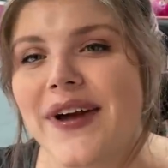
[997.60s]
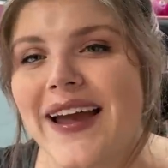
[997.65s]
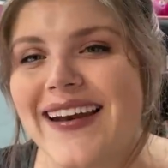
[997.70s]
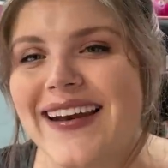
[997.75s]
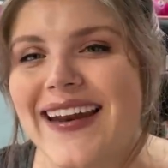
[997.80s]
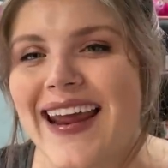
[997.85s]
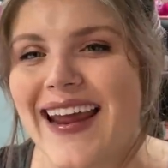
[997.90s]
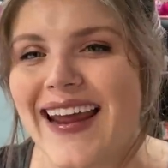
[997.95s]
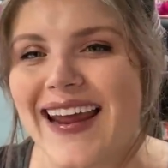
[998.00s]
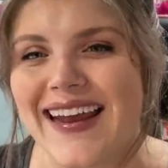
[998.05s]
and
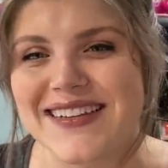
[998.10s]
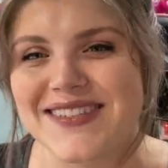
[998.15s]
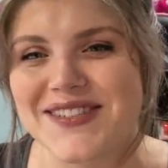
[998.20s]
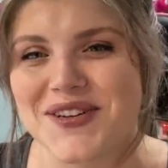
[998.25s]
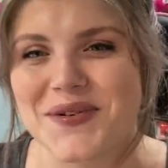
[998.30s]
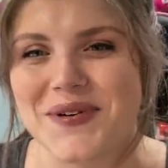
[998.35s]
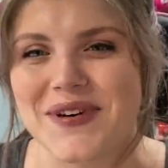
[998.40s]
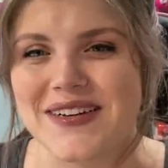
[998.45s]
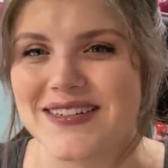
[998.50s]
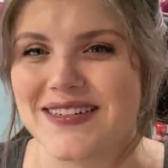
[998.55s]
answer
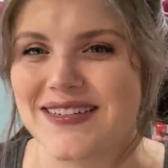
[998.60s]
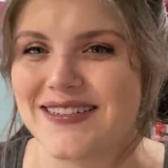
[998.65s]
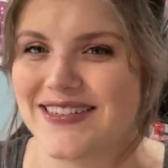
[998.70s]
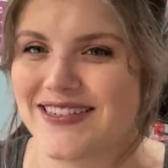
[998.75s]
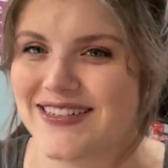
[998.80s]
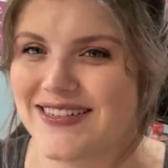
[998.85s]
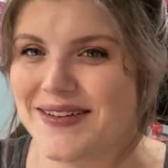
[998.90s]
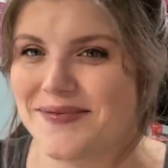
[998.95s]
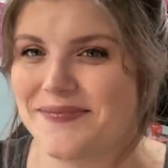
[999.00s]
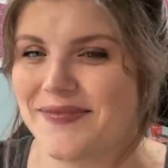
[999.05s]
questions
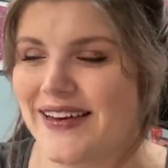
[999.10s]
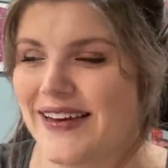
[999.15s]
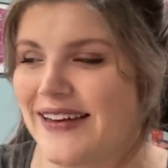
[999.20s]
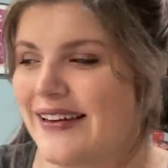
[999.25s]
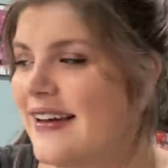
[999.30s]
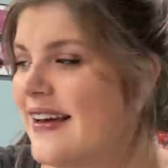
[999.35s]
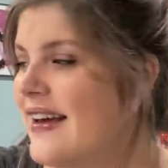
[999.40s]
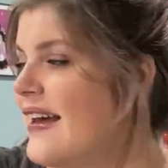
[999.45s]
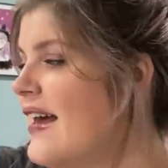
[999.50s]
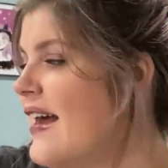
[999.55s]
or
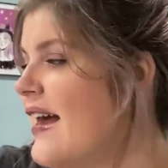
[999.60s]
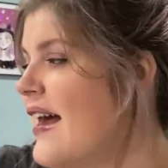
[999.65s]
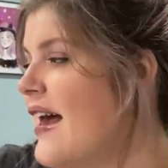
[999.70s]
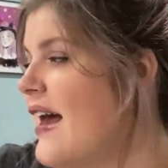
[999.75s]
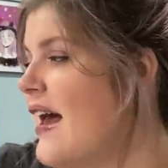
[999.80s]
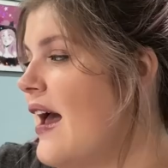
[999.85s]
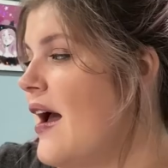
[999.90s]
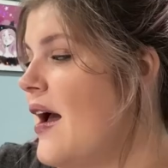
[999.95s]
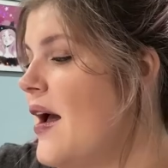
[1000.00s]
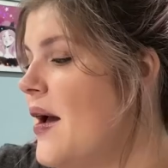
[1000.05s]
something.
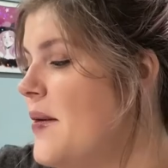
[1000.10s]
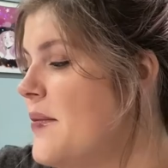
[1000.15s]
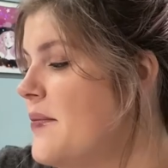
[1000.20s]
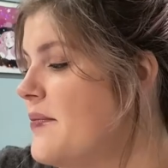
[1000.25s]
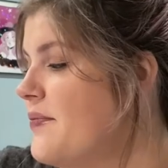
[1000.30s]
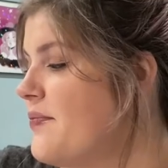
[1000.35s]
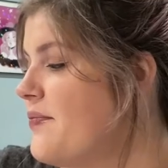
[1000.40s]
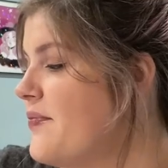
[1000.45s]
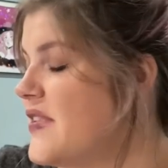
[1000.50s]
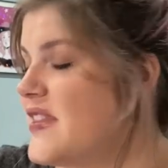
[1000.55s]

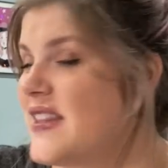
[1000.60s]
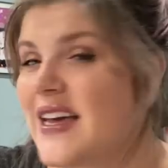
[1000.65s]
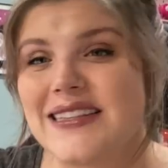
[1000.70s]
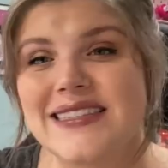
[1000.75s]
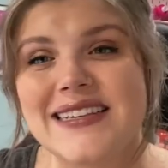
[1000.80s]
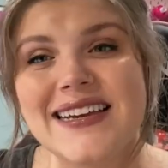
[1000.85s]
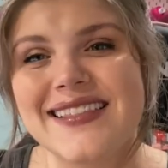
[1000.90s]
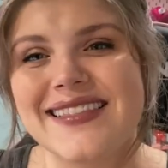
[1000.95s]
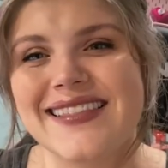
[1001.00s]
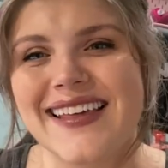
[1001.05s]
Um, but
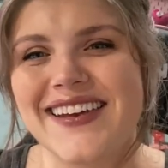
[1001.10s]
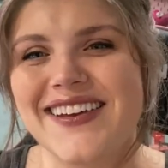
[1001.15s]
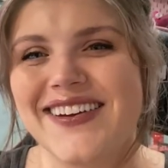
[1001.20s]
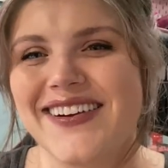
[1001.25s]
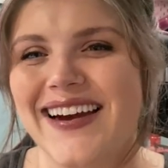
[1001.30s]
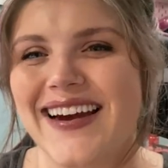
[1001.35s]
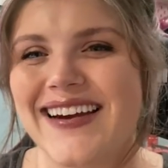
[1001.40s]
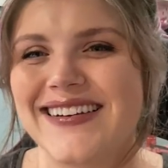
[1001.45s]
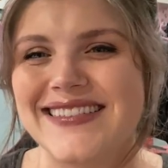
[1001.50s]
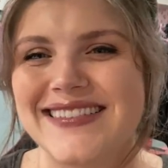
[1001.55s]
that's it. Thank you
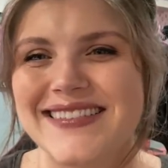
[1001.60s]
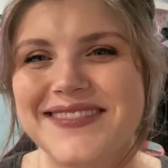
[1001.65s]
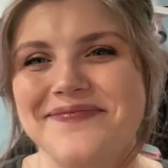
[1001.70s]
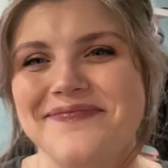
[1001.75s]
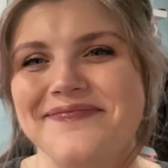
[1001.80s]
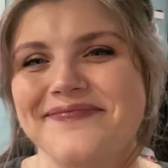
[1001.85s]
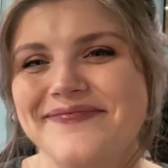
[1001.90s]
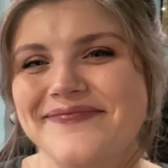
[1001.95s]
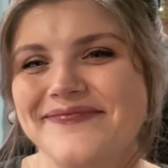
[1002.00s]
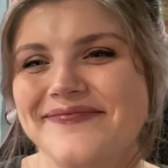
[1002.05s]
guys.
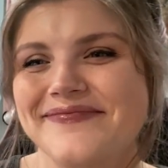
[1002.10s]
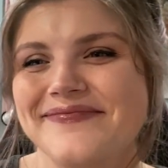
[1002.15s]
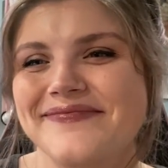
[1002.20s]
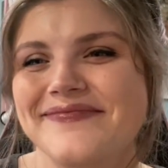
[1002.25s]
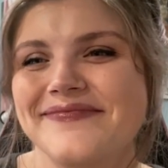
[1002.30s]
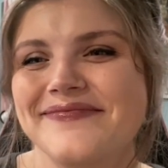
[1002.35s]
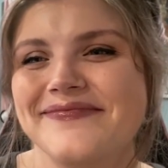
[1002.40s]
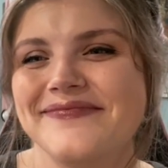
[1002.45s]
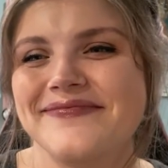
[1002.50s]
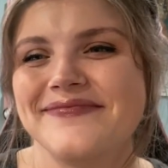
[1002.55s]

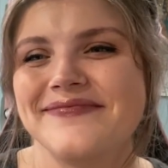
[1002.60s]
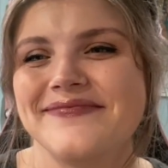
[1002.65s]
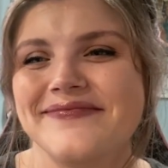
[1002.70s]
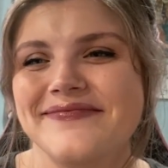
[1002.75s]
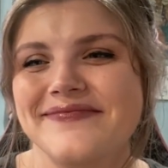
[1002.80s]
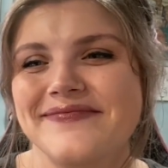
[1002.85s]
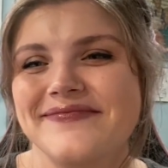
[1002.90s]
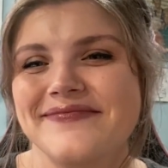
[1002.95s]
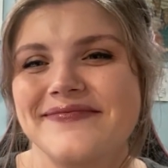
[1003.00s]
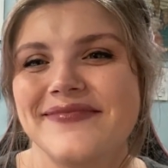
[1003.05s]

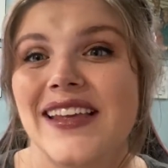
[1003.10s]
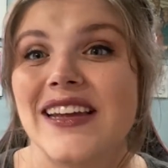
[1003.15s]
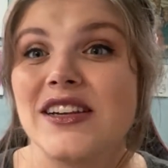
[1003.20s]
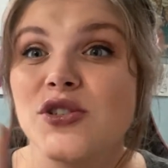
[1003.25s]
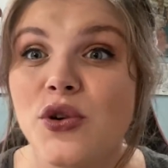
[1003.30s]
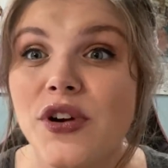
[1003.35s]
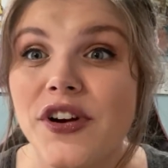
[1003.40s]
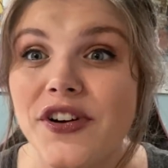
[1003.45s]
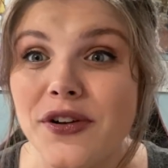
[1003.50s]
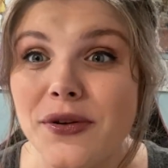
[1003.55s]

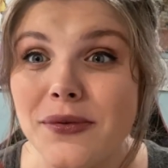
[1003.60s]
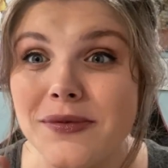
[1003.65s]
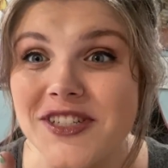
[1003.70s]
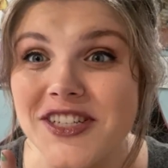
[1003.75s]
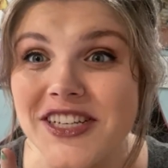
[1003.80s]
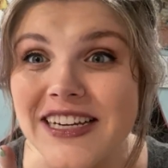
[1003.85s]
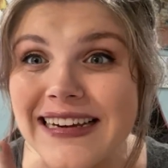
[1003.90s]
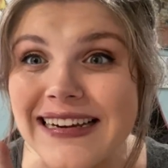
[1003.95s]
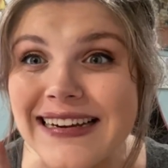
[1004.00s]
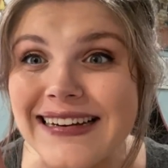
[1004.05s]
Enjoy your new
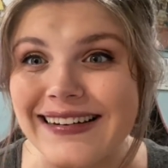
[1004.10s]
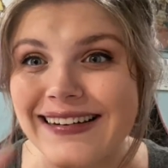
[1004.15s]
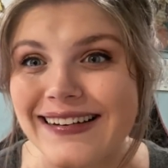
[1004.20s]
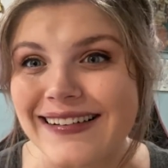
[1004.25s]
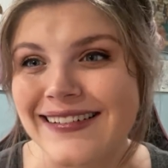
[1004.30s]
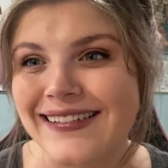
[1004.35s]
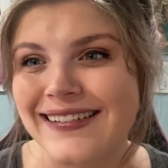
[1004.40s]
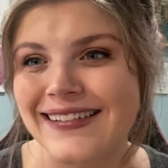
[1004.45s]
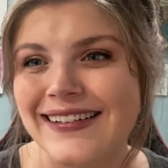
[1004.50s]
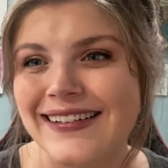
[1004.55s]
machine.